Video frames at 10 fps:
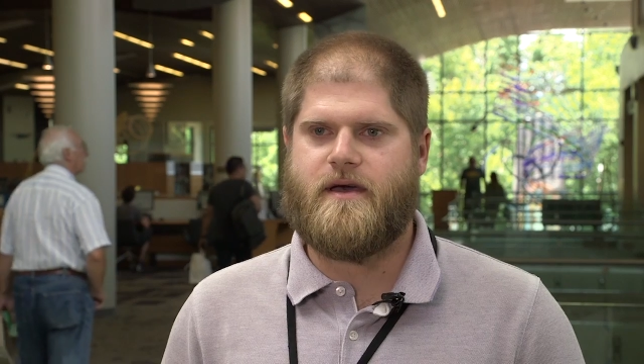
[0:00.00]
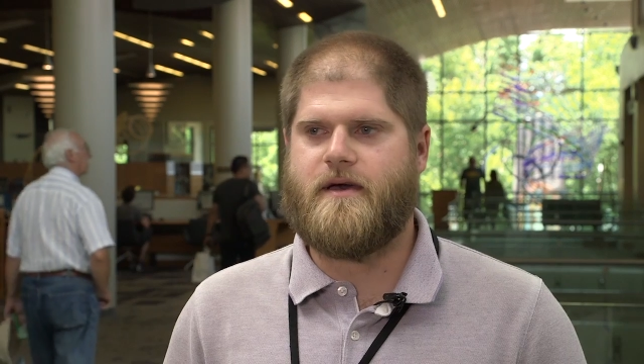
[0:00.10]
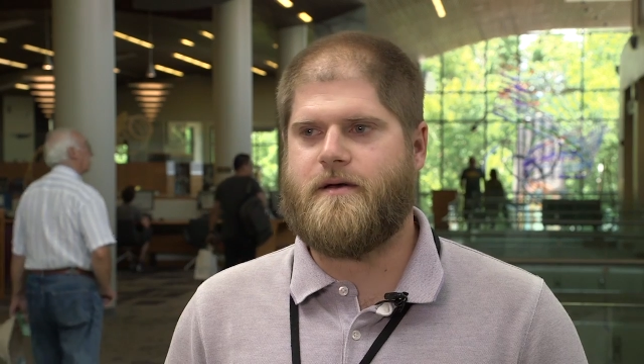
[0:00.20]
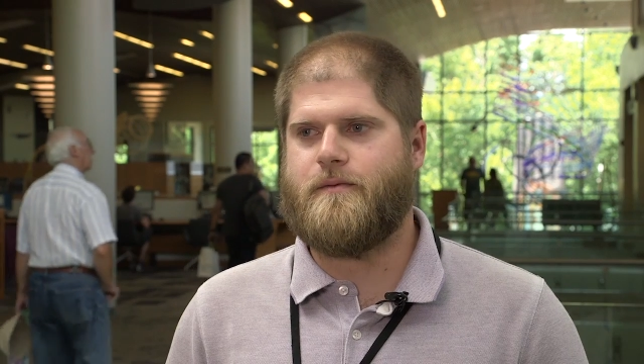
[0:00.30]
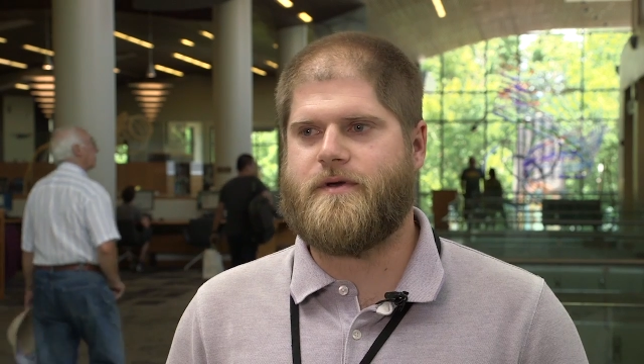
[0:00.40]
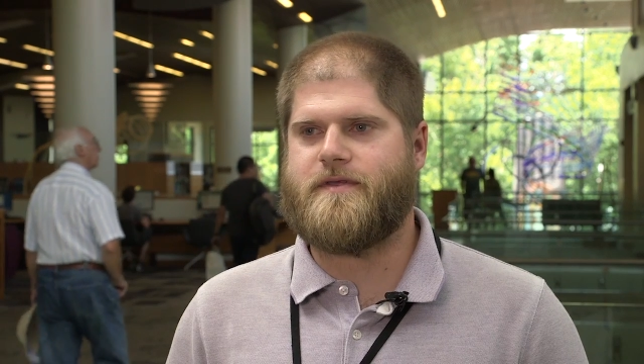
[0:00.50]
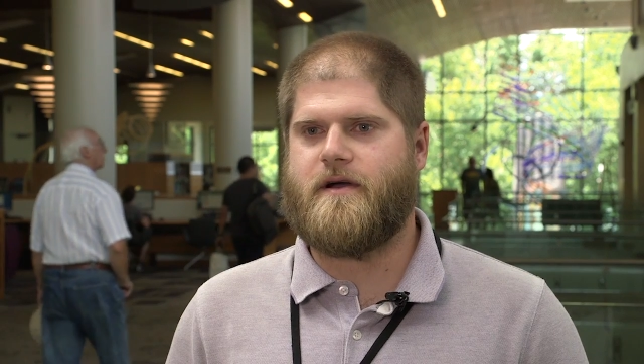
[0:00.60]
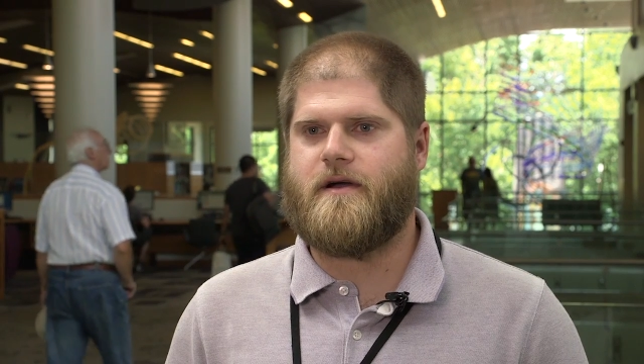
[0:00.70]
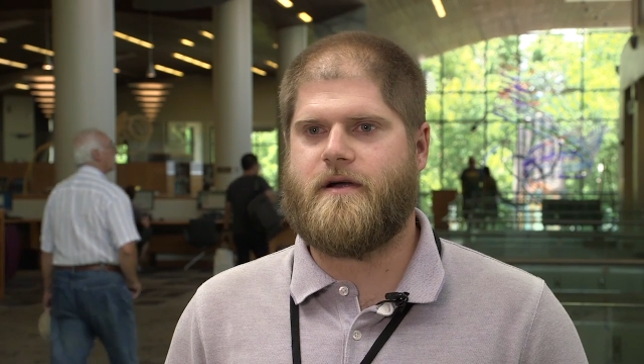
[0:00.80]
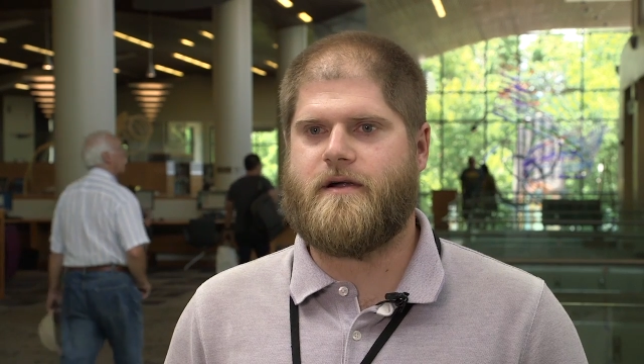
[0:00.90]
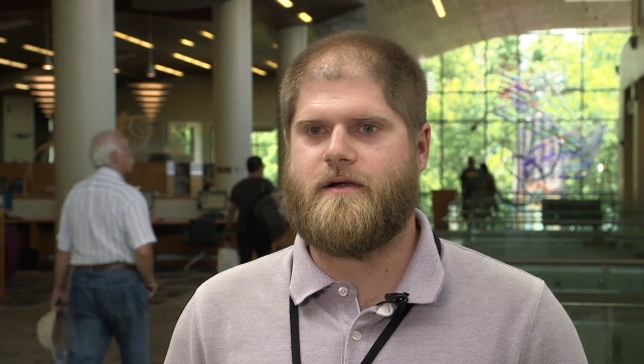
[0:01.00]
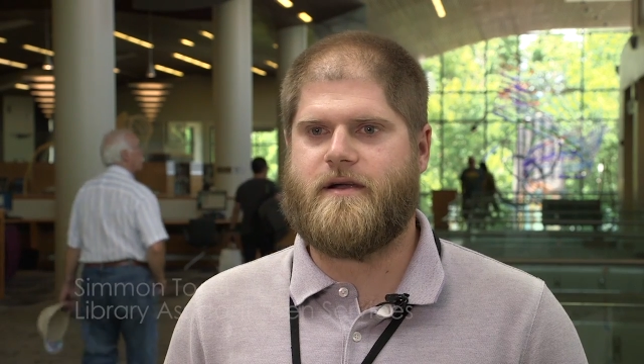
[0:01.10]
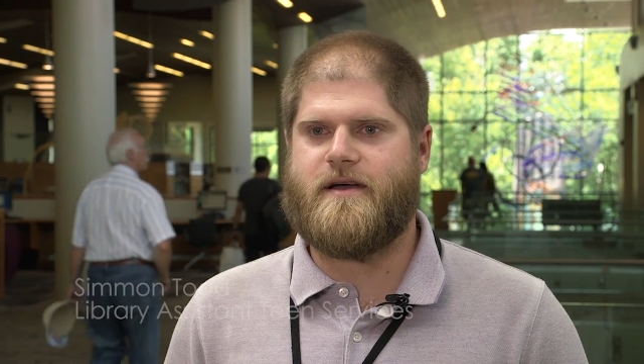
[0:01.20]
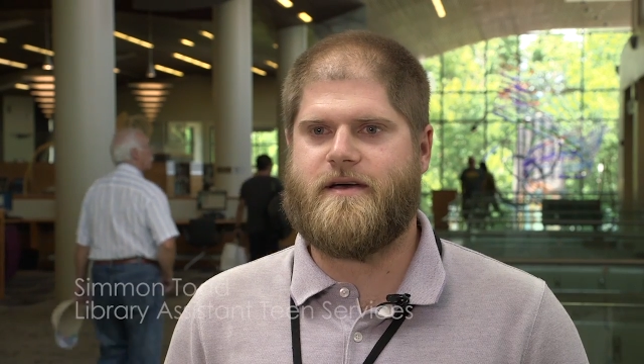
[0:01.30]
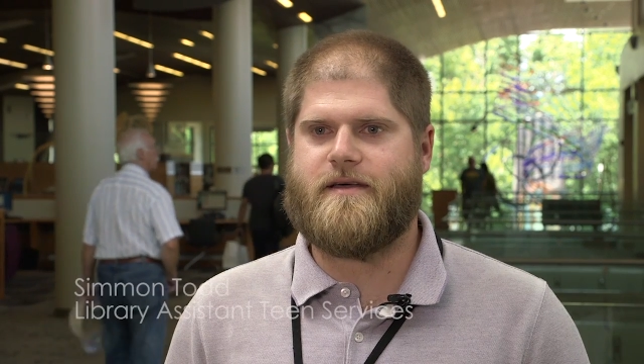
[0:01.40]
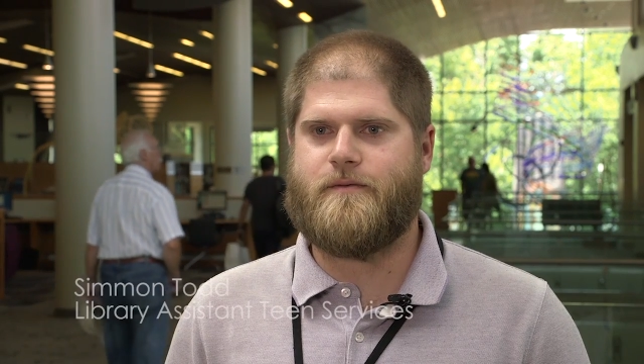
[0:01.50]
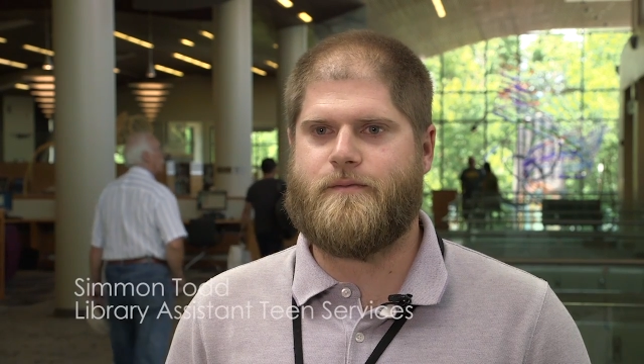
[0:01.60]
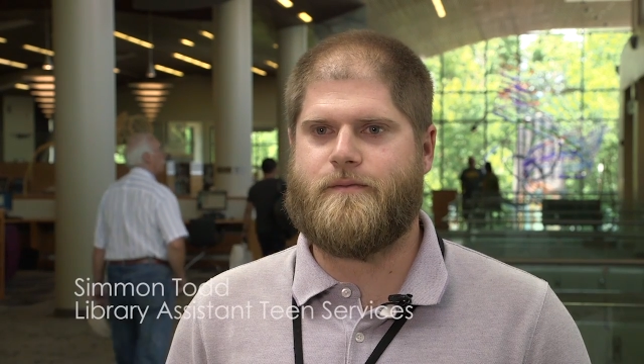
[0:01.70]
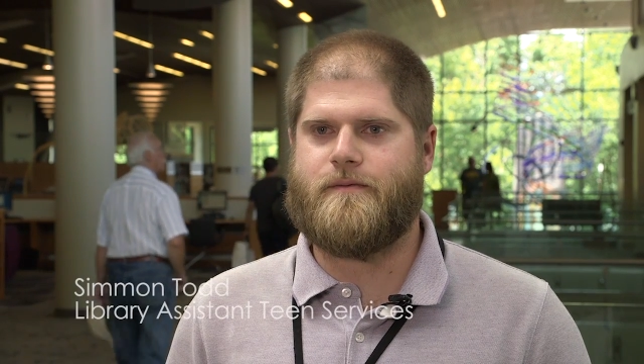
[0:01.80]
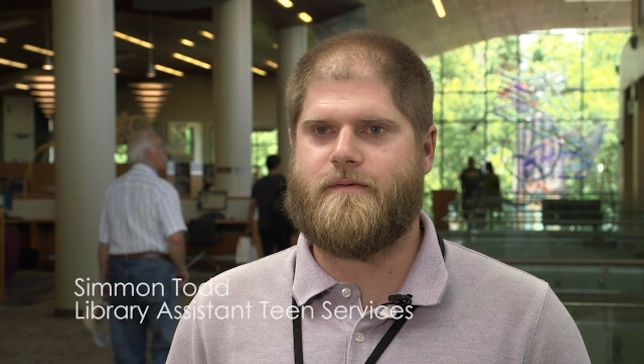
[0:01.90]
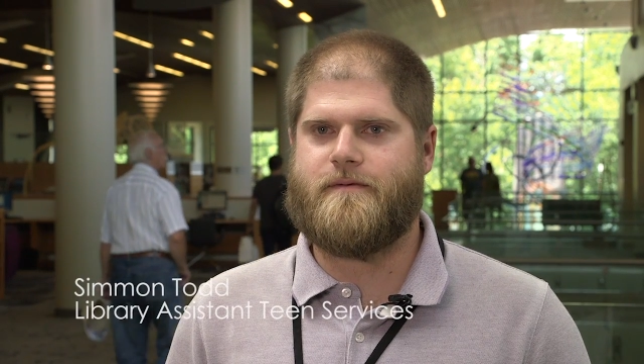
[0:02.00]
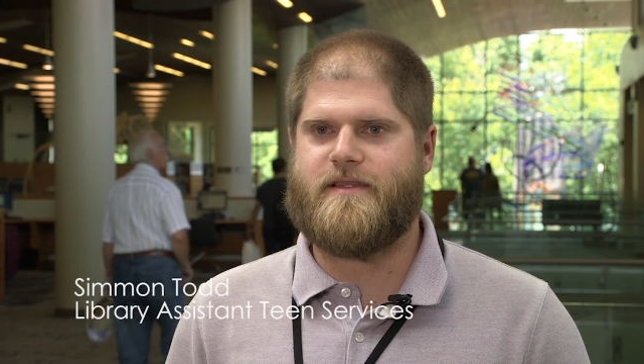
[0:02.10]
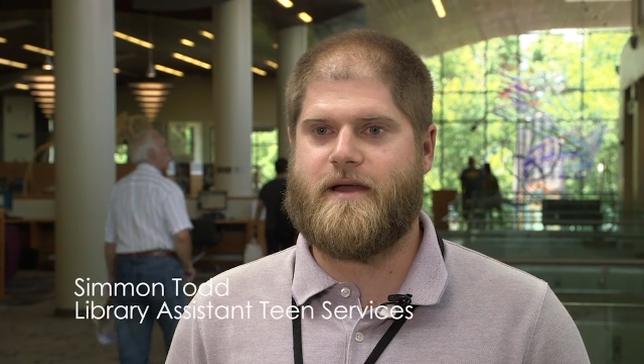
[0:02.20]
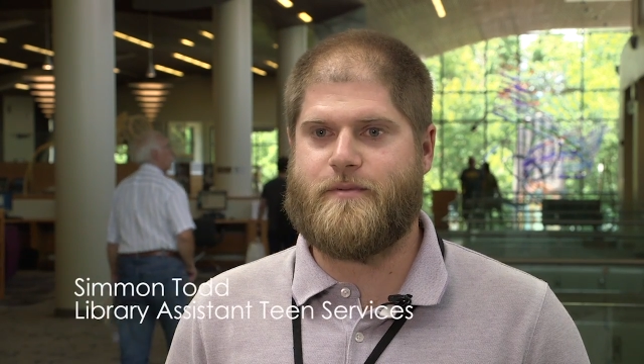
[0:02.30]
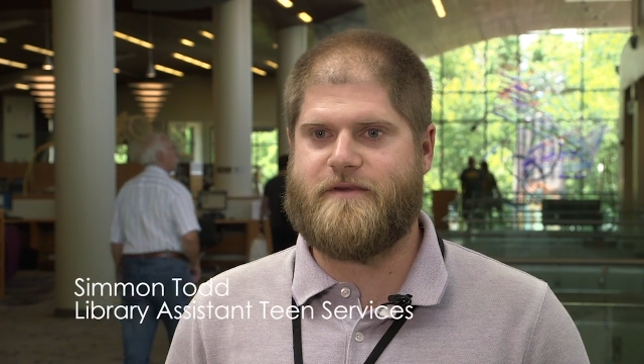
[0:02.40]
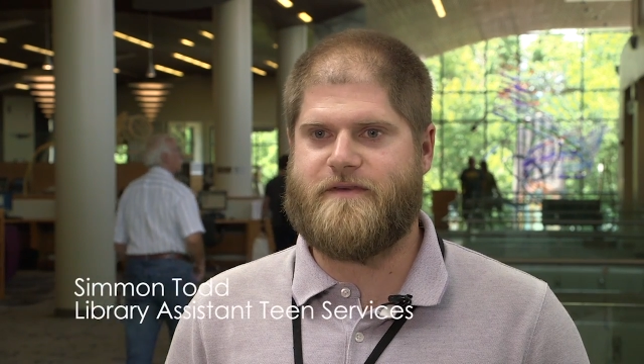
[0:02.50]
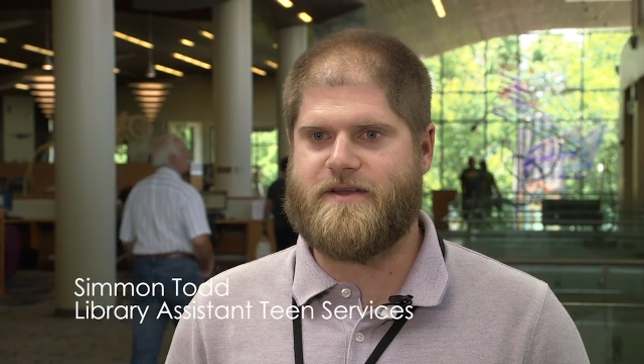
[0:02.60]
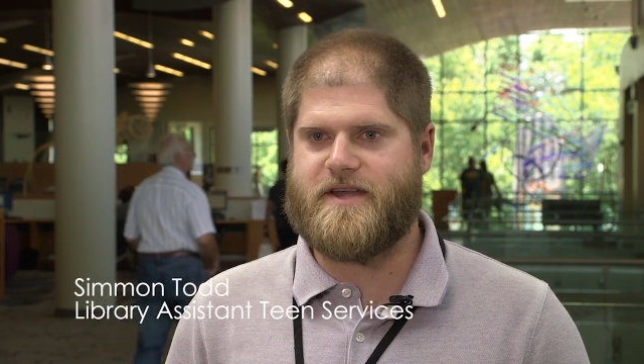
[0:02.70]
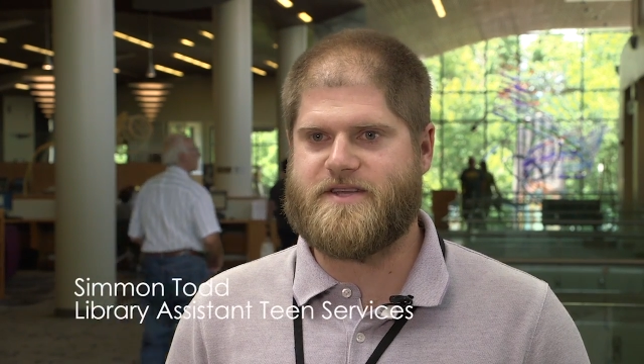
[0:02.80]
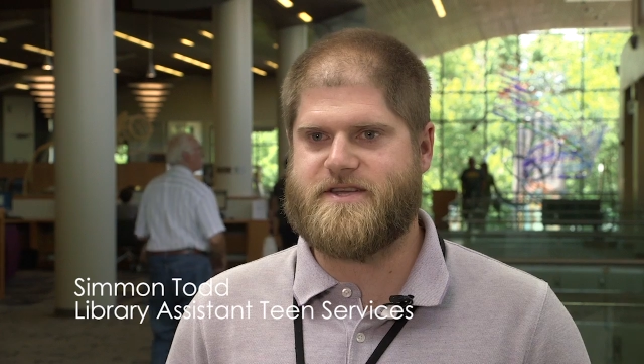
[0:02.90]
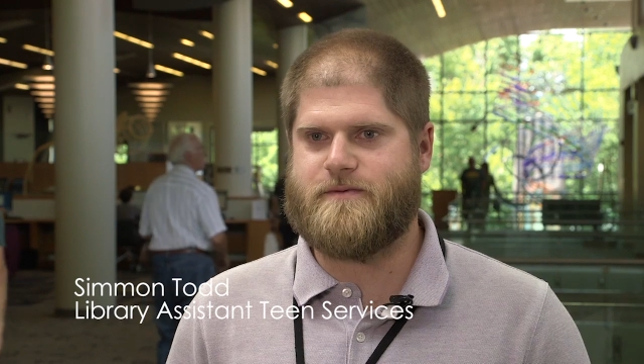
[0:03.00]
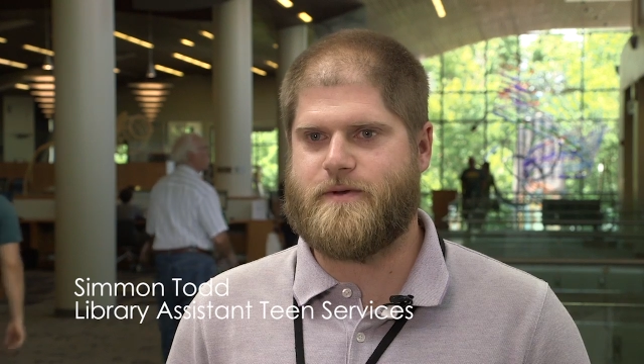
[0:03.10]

uh, with our uh, Library Foundation,